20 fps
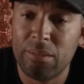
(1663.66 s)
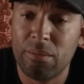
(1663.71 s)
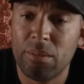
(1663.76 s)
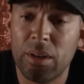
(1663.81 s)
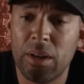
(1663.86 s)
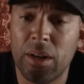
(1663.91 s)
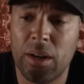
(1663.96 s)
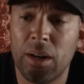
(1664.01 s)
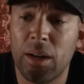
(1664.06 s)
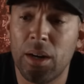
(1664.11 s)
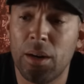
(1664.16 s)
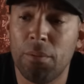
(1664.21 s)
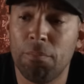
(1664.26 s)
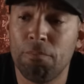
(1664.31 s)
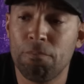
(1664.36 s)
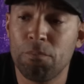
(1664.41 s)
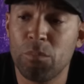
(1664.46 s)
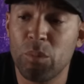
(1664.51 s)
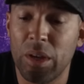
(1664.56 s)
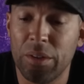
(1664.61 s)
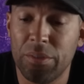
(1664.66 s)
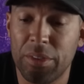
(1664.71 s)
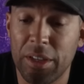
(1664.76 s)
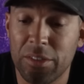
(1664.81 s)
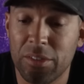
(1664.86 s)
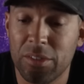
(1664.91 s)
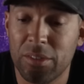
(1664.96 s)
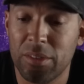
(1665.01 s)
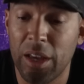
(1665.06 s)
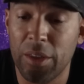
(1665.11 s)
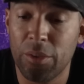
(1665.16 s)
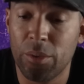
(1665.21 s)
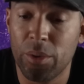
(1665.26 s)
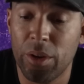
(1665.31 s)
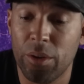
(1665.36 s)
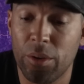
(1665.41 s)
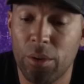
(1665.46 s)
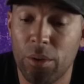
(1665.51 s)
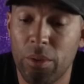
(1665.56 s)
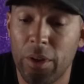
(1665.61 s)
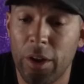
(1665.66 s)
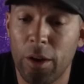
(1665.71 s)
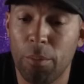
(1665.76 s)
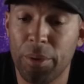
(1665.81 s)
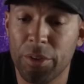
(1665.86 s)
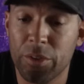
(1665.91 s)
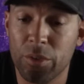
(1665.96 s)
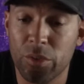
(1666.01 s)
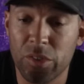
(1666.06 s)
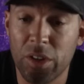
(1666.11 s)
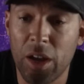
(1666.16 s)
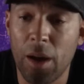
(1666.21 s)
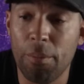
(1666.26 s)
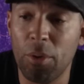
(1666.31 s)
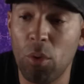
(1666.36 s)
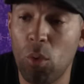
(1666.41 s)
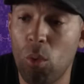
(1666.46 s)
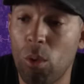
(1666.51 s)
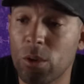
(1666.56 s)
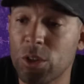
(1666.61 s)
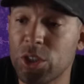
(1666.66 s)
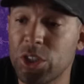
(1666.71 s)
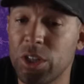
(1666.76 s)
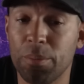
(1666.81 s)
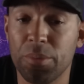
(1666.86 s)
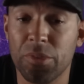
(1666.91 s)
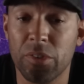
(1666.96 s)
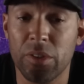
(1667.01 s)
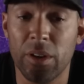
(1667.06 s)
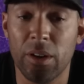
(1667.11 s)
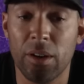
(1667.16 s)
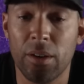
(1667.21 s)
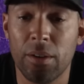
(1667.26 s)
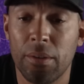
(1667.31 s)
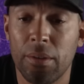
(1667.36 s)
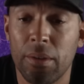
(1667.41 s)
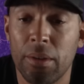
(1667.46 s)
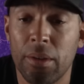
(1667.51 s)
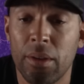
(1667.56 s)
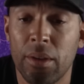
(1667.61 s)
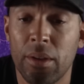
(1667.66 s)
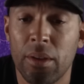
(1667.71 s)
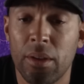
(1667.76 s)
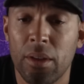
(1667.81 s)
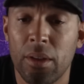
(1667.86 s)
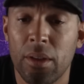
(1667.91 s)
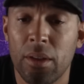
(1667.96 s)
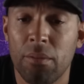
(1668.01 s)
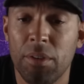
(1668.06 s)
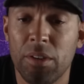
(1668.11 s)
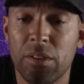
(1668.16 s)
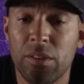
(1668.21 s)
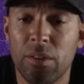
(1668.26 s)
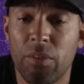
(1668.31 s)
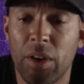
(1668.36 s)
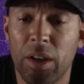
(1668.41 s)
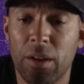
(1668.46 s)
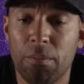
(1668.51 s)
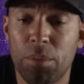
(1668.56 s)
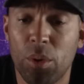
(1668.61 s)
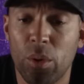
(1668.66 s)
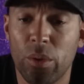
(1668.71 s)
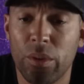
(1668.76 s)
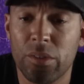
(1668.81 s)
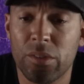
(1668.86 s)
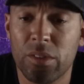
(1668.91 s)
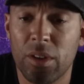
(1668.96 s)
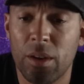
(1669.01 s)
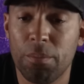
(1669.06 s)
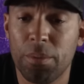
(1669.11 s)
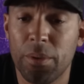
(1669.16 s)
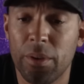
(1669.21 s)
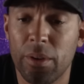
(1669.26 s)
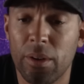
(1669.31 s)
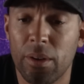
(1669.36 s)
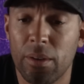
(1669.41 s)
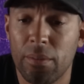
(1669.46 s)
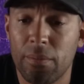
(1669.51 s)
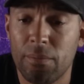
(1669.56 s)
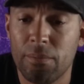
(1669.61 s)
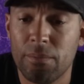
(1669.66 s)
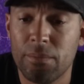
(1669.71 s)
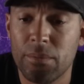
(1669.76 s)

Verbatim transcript: That's neither here nor there, but there's a couple warships there. Let me see if I can pull this up here.